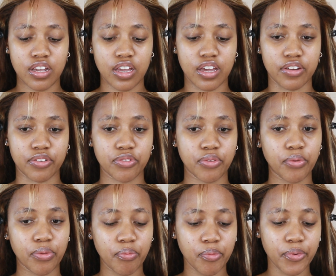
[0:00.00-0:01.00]
and
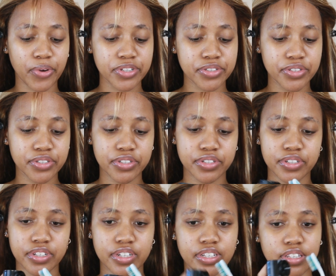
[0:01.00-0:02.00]
toothbrush,
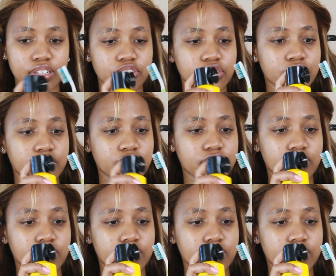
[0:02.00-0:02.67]
and then just